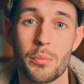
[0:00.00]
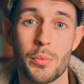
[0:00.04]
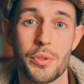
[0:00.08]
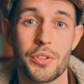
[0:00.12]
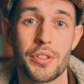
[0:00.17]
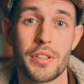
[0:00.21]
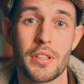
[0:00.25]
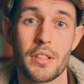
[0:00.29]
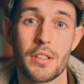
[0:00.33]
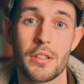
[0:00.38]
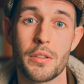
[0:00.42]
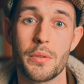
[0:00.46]
which
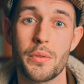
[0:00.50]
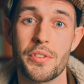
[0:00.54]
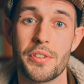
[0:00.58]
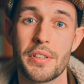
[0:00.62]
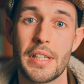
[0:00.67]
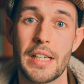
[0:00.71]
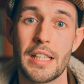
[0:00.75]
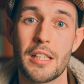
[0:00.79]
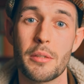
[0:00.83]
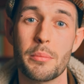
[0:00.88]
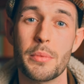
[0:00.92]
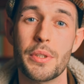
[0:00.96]
includes an
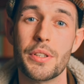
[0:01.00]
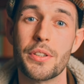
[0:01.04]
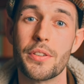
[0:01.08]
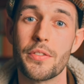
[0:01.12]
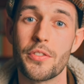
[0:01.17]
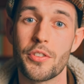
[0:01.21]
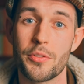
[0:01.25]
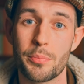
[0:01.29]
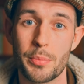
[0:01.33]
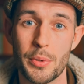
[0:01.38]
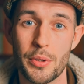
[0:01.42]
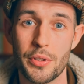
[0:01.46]
element of
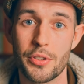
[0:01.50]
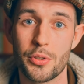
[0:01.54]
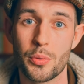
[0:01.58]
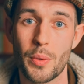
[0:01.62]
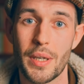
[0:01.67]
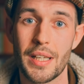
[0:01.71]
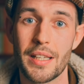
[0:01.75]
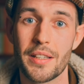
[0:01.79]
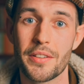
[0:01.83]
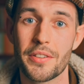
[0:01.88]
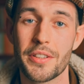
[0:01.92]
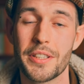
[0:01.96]

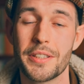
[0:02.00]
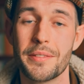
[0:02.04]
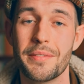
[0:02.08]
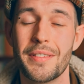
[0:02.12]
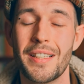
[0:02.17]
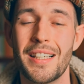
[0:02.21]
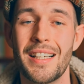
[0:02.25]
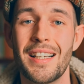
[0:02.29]
spirituality.